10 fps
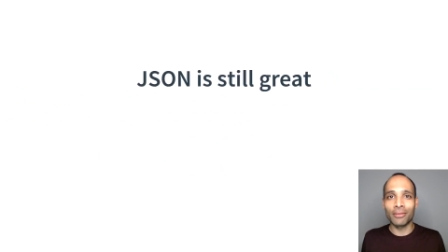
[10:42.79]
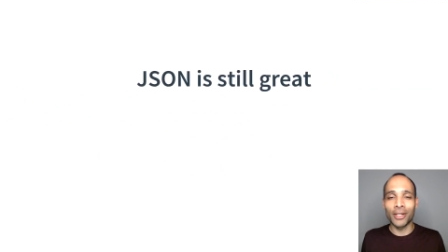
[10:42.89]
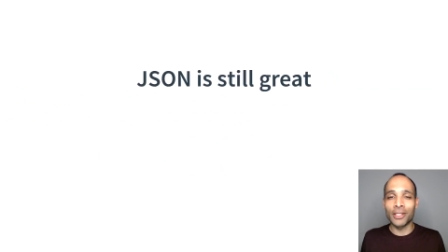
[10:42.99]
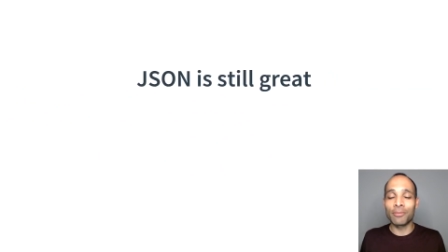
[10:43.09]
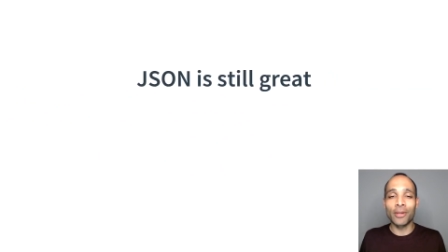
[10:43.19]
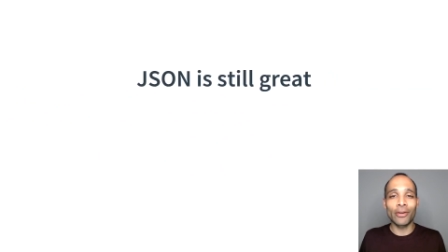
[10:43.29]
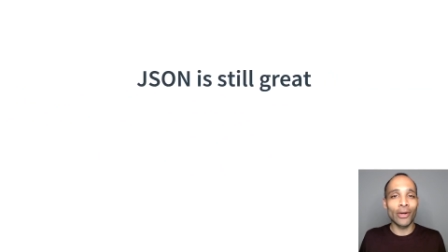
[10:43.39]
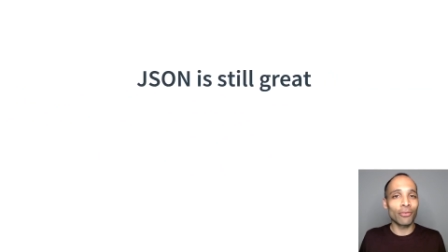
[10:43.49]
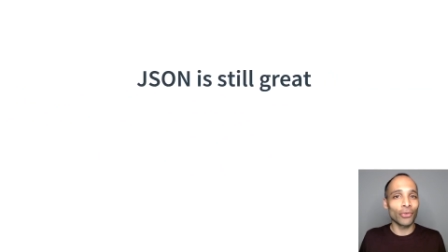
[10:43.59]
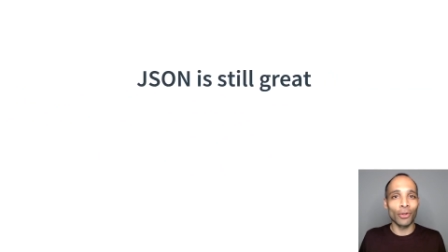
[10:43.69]
It's been
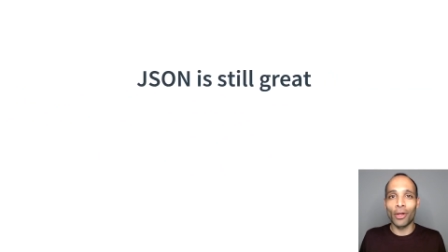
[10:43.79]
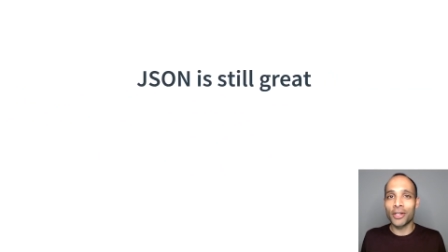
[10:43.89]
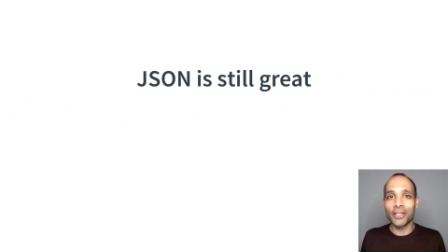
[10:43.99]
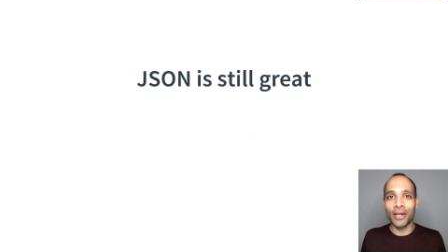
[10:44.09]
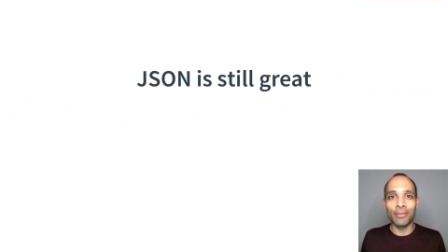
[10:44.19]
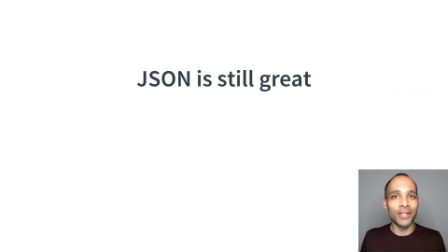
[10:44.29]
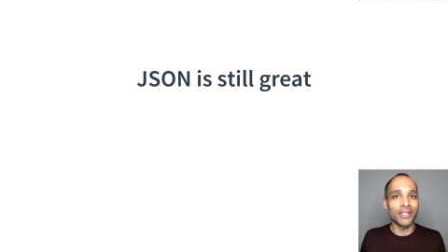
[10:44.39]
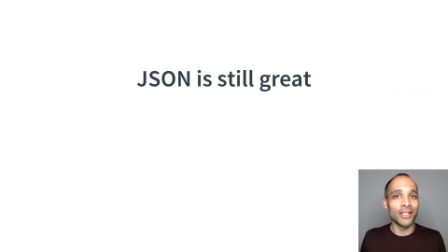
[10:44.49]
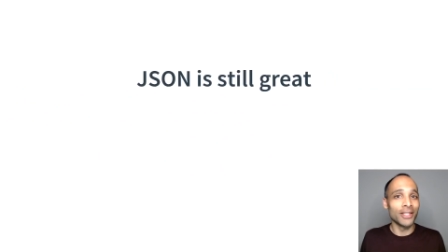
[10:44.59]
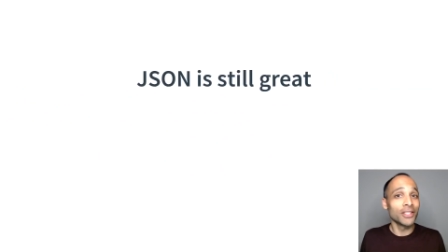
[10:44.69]
around for a long time,
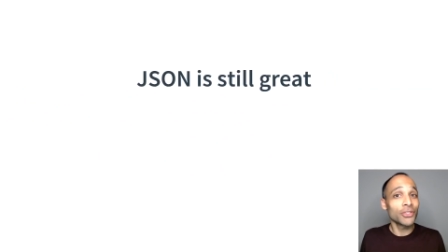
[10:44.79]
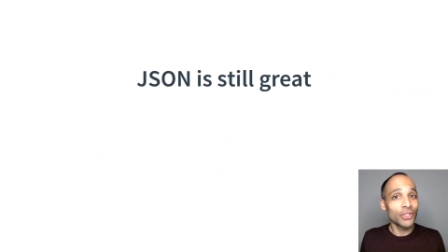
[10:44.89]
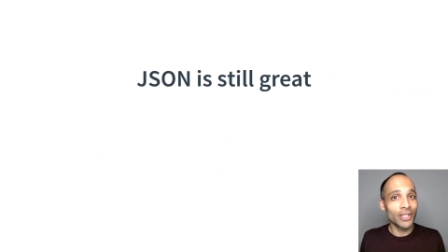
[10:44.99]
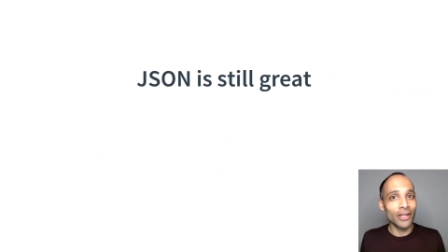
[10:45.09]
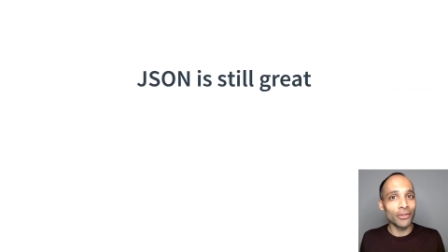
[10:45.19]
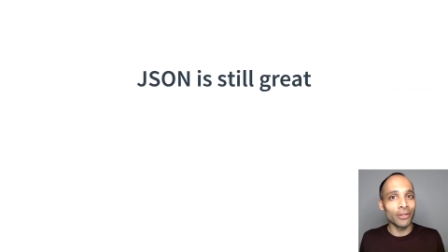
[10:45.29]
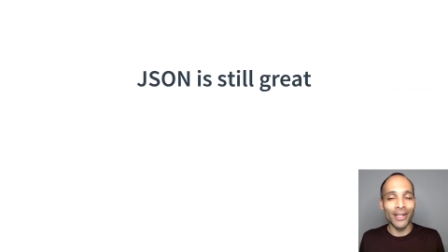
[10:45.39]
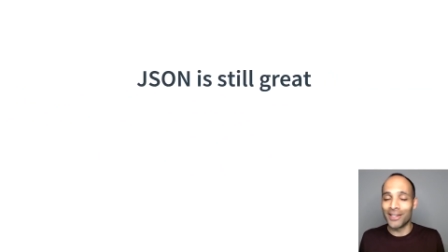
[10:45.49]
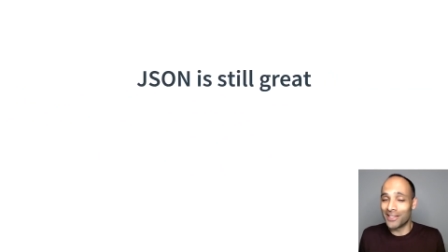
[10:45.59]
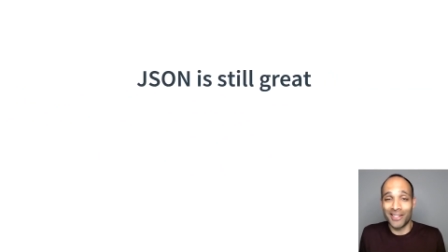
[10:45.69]
it's an industry standard,
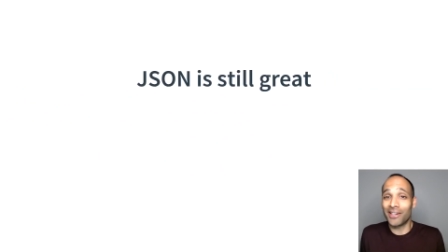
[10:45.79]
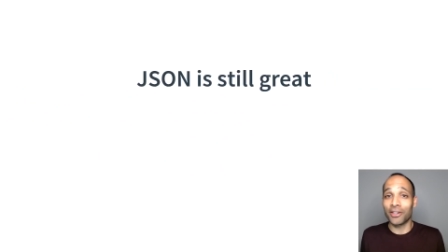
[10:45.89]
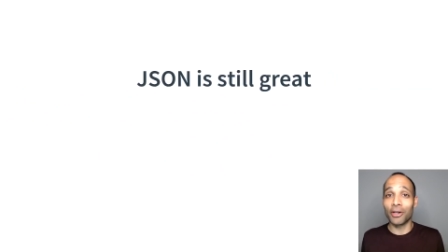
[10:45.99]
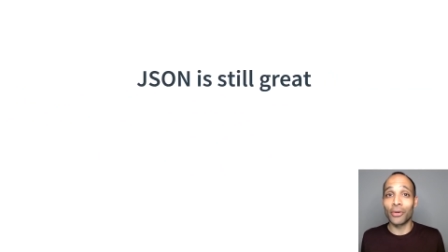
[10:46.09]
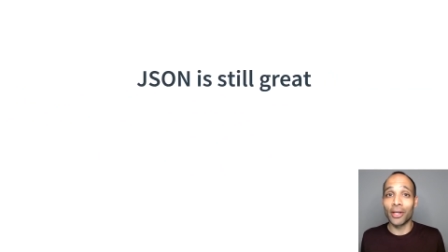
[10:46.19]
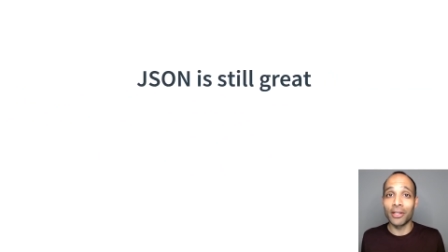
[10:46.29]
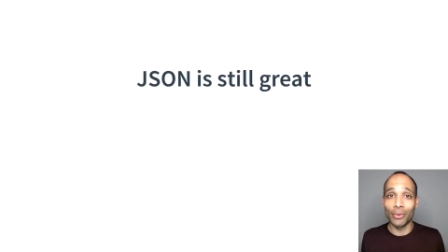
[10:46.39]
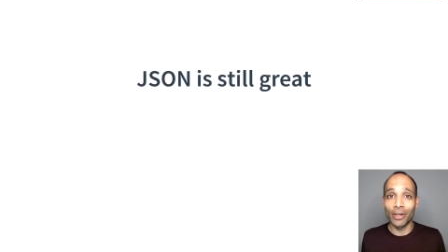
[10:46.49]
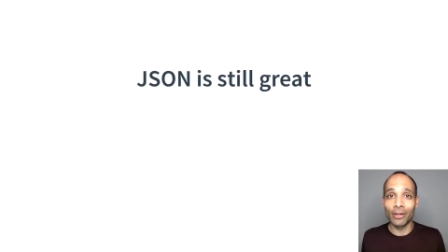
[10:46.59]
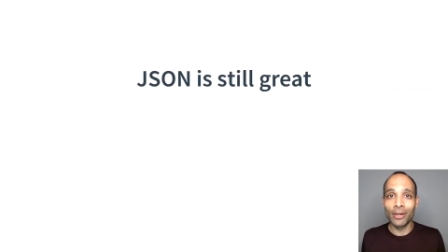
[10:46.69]
and it's not going
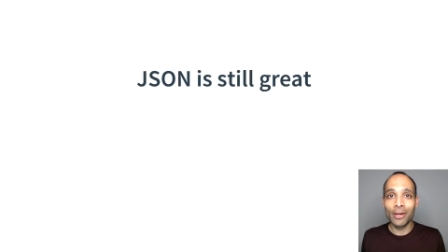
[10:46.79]
anywhere.